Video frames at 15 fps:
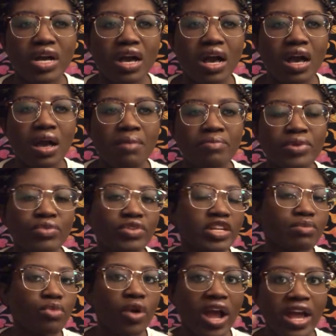uh, I've been
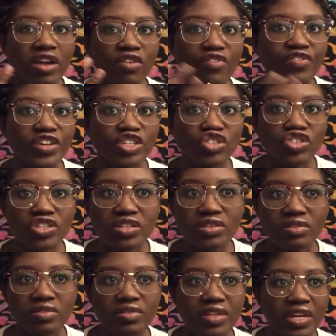reading more adult
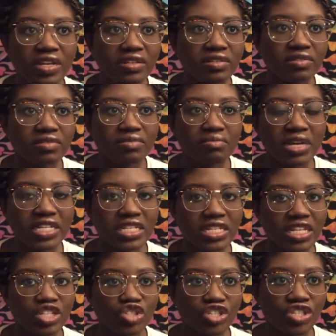fiction than my
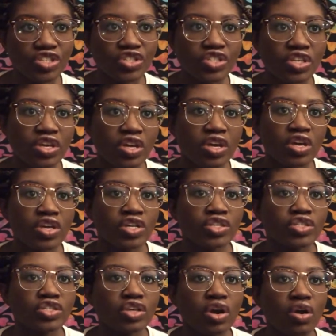teenage years.
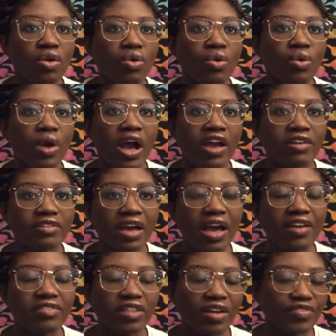So I,
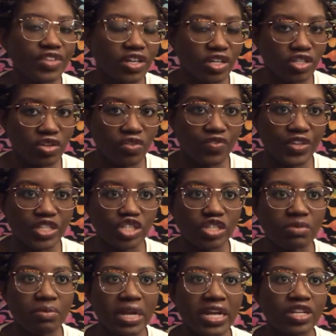I love young adult
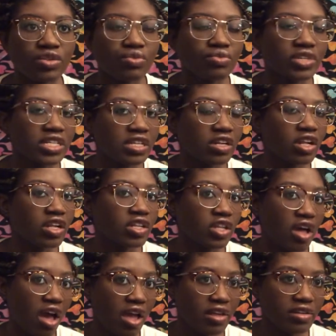fiction, but I don't read it a
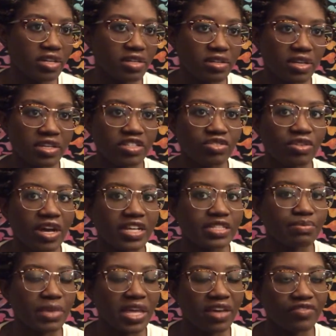lot as you
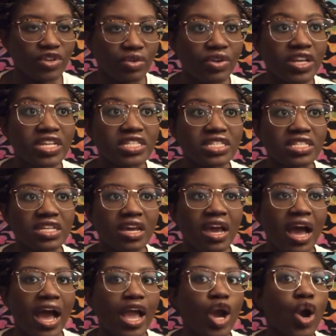guys may have noticed.
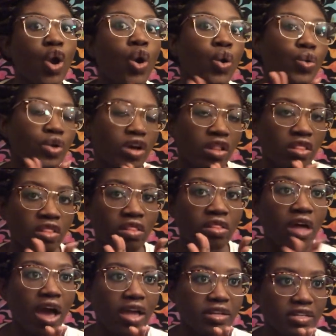I own a
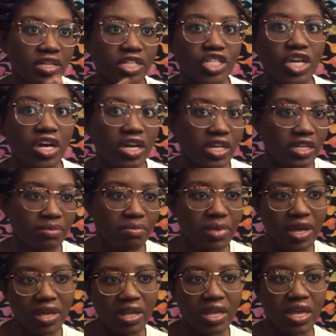lot, a ton,
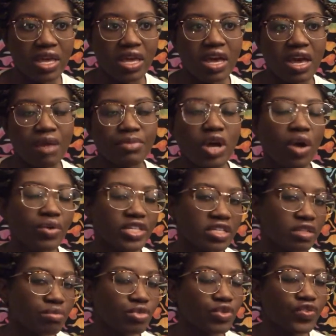but I'm not always
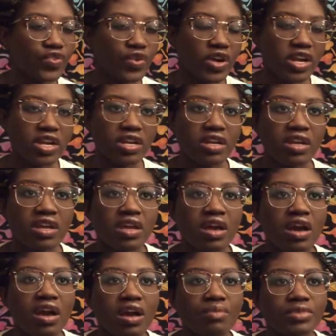in the mood for it.
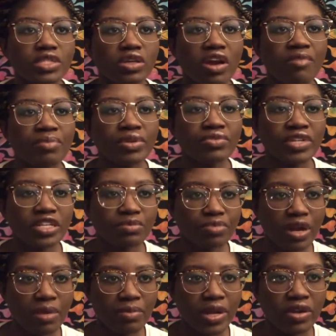Um, so I've been reading
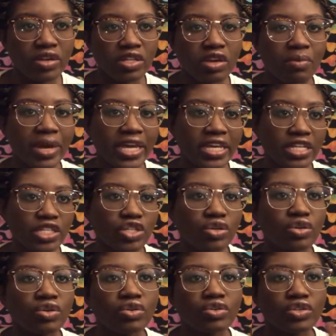primarily on my
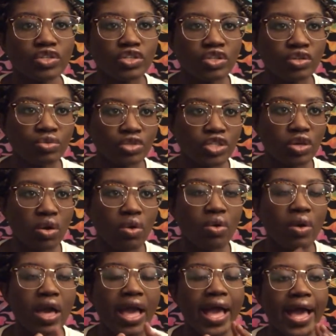Kindle, new
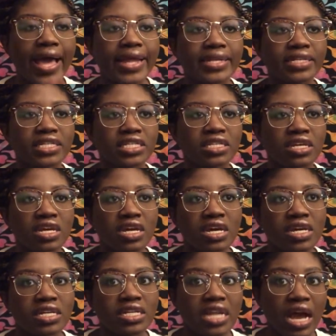adult, and
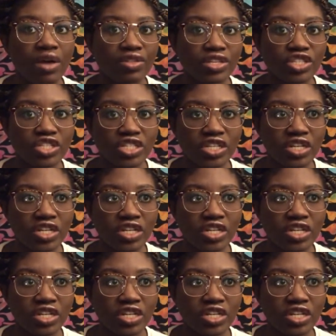now this